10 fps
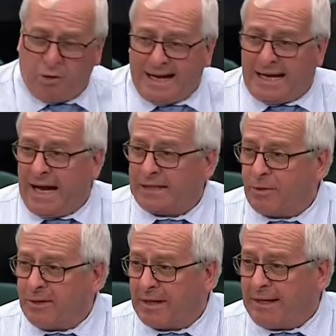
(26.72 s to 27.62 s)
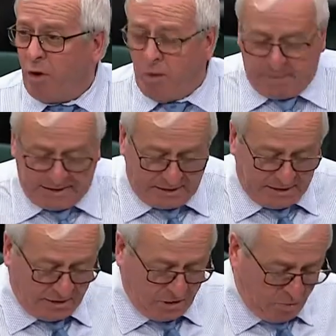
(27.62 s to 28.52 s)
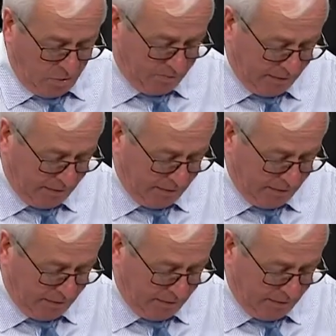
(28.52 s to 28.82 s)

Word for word: try and strengthen. I hope, Minister, that you won't,